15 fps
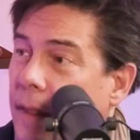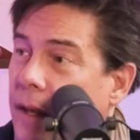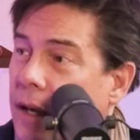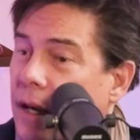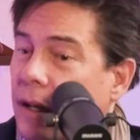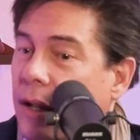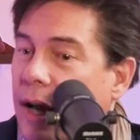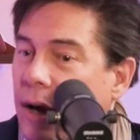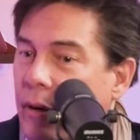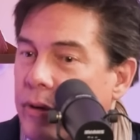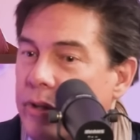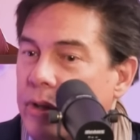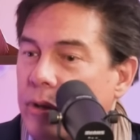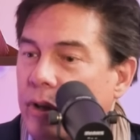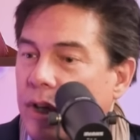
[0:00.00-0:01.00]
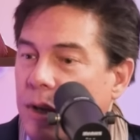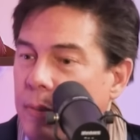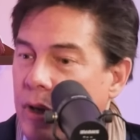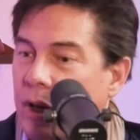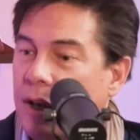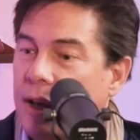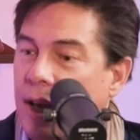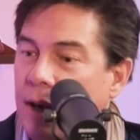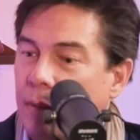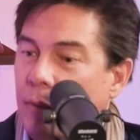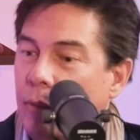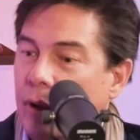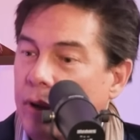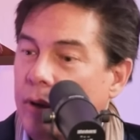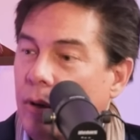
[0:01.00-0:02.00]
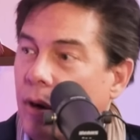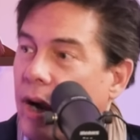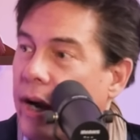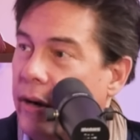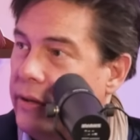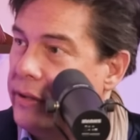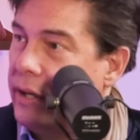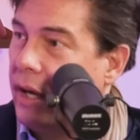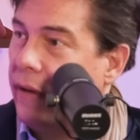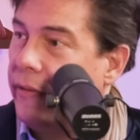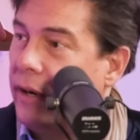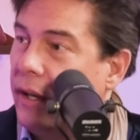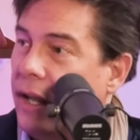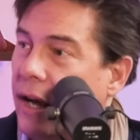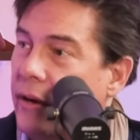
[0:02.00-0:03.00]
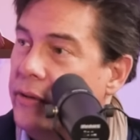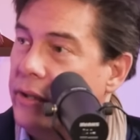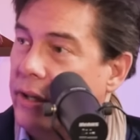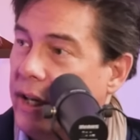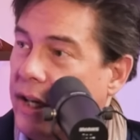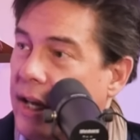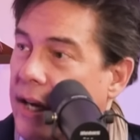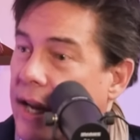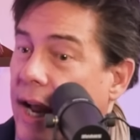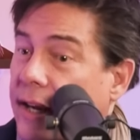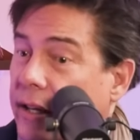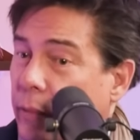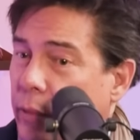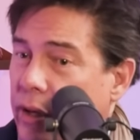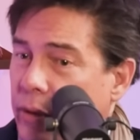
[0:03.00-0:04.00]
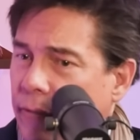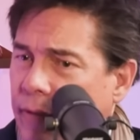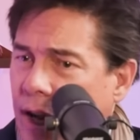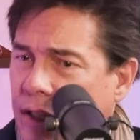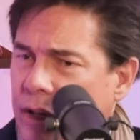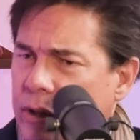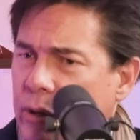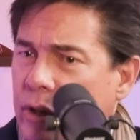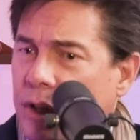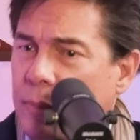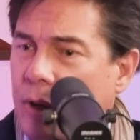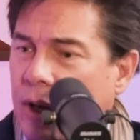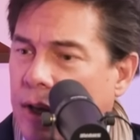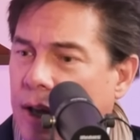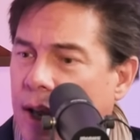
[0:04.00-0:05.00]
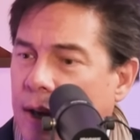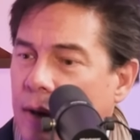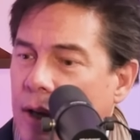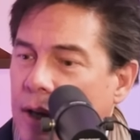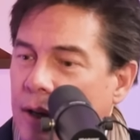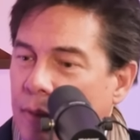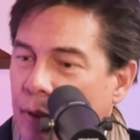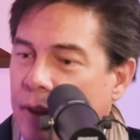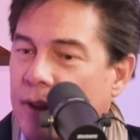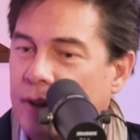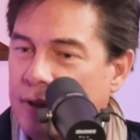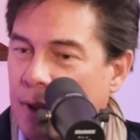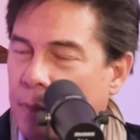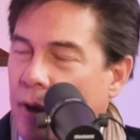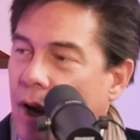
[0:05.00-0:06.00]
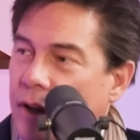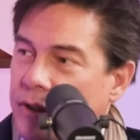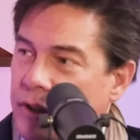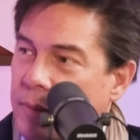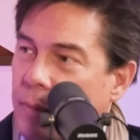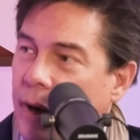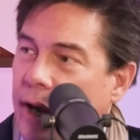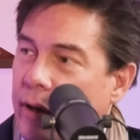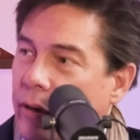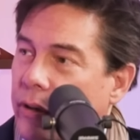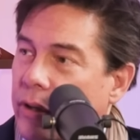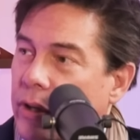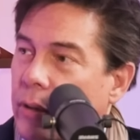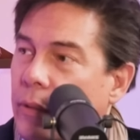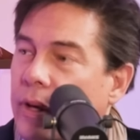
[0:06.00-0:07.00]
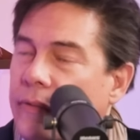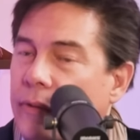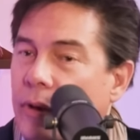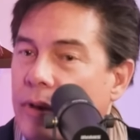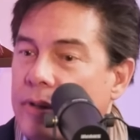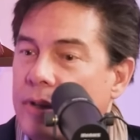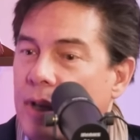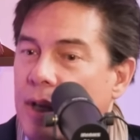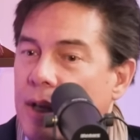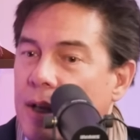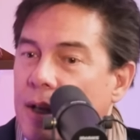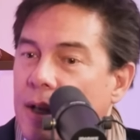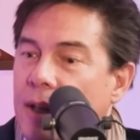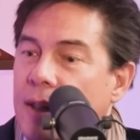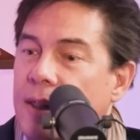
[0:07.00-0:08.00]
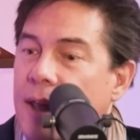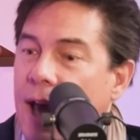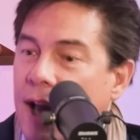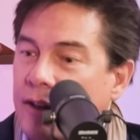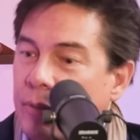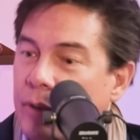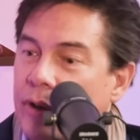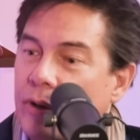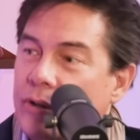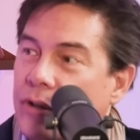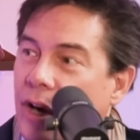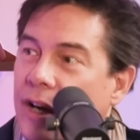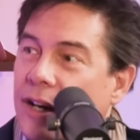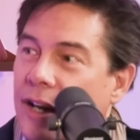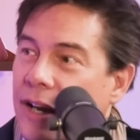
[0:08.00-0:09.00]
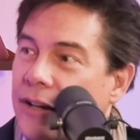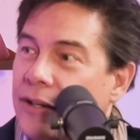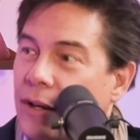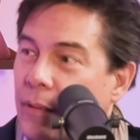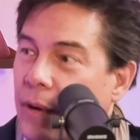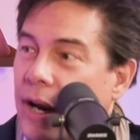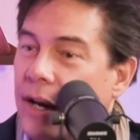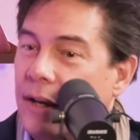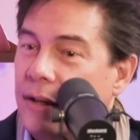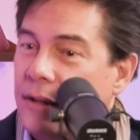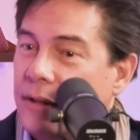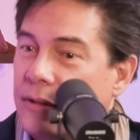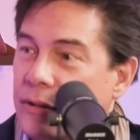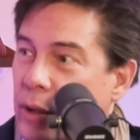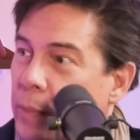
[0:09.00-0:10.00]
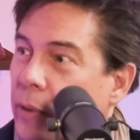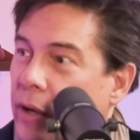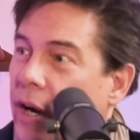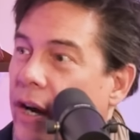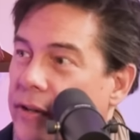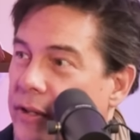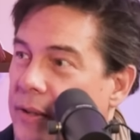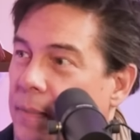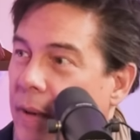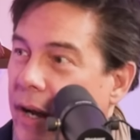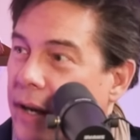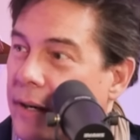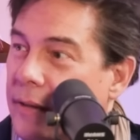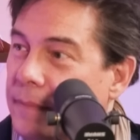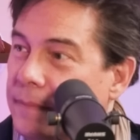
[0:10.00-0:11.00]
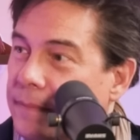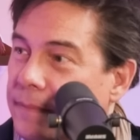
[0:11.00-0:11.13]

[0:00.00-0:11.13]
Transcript: It allows you to communicate with your higher self. It allows you to connect. And when you finally do communicate with the subconscious mind or the U inverse, that's when you're starting to integrate the superconscious mind.